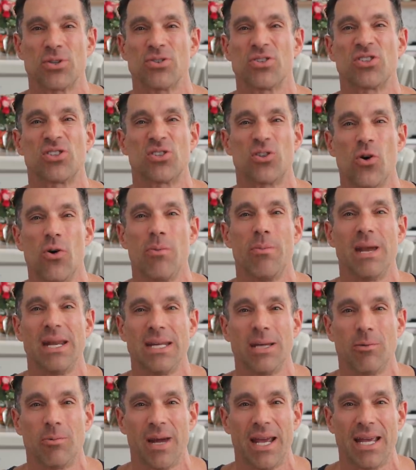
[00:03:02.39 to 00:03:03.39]
There's so
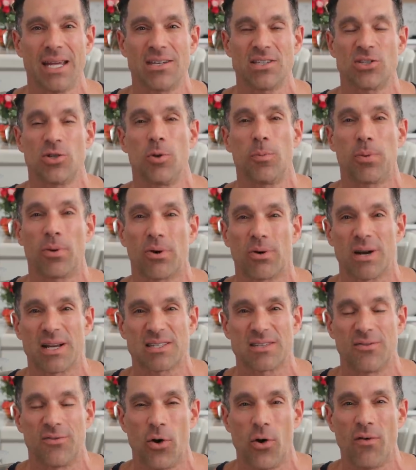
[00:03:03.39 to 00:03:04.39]
many ways to
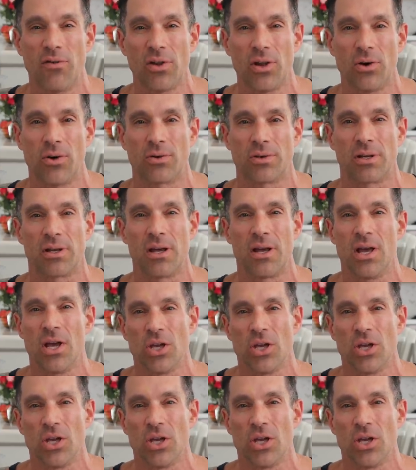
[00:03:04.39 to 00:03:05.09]
progressive overload.